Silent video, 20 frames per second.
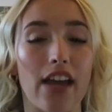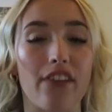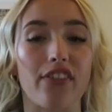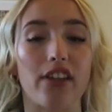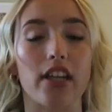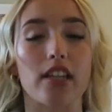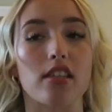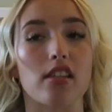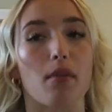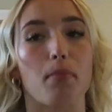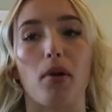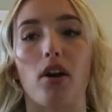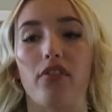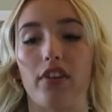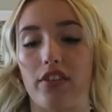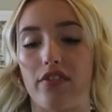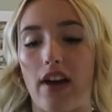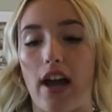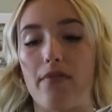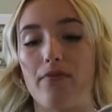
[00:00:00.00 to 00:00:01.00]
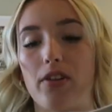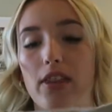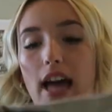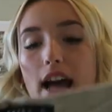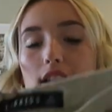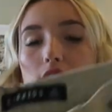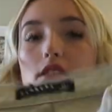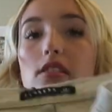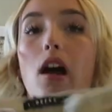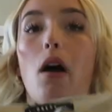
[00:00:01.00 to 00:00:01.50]
I feel like it's the perfect vibe for
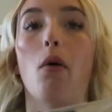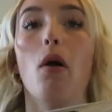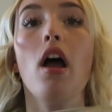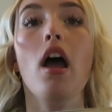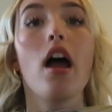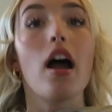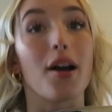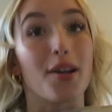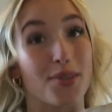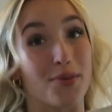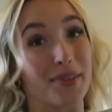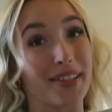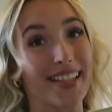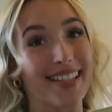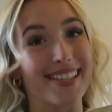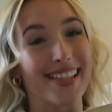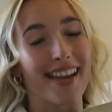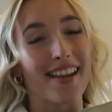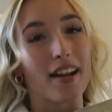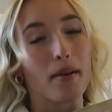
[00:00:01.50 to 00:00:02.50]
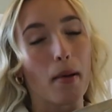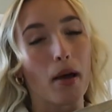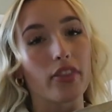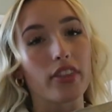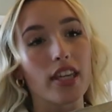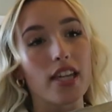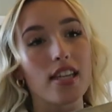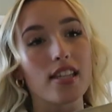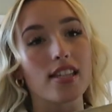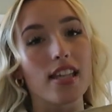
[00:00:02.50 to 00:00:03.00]
that, so I was really excited about
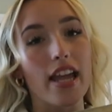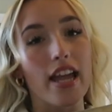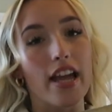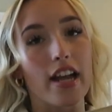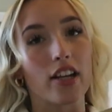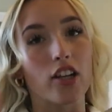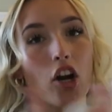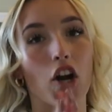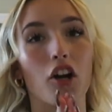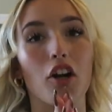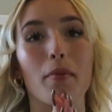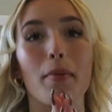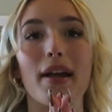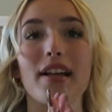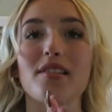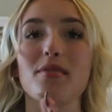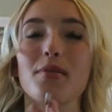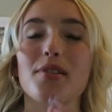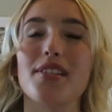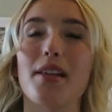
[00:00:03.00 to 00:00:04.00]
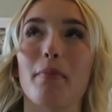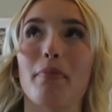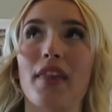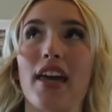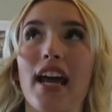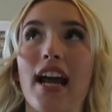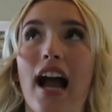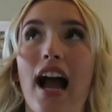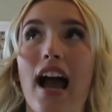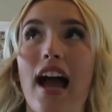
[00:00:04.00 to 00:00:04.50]
these, and cargo pants were
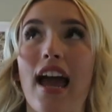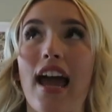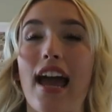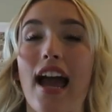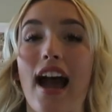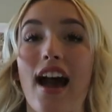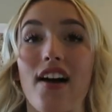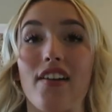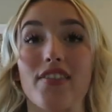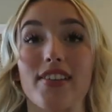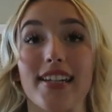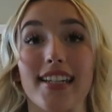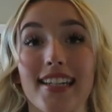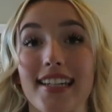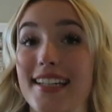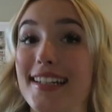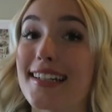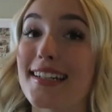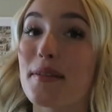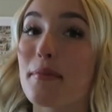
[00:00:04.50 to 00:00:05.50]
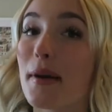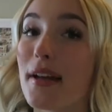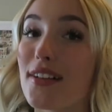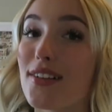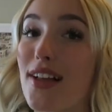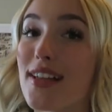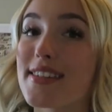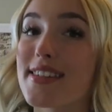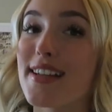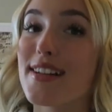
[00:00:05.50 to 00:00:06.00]
something I have needed in my
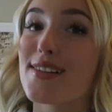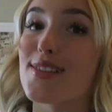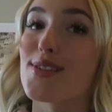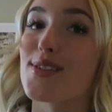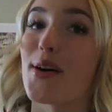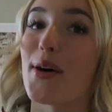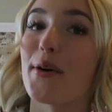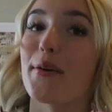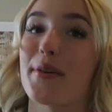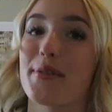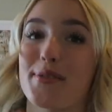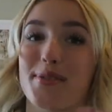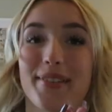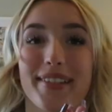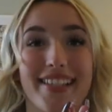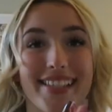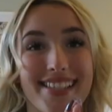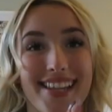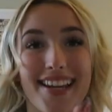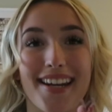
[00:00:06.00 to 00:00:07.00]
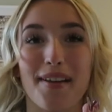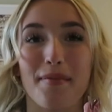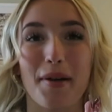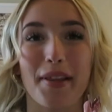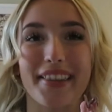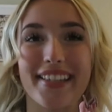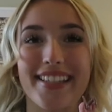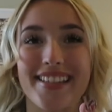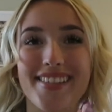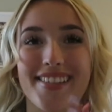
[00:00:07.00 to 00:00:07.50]
closet, so I was really excited
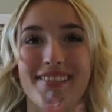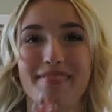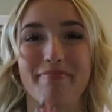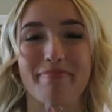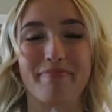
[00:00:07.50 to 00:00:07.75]
about these.